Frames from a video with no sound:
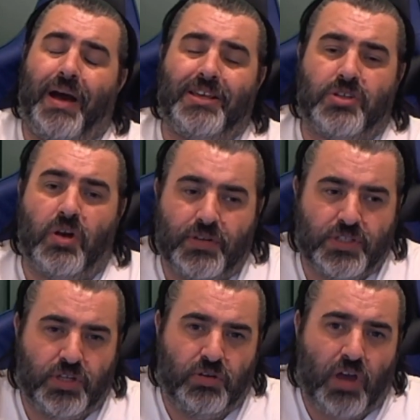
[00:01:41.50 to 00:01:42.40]
over
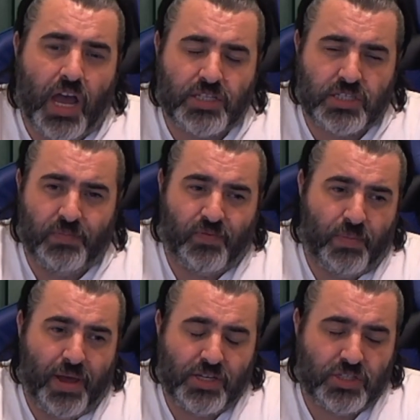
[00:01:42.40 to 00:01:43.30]
to you guys, the
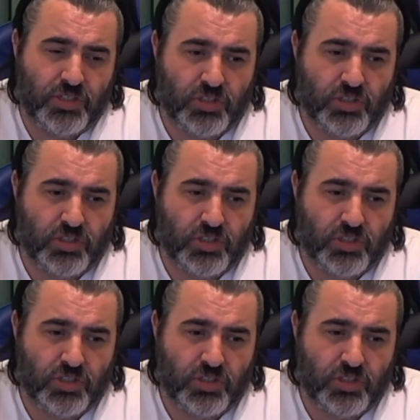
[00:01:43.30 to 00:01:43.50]
information.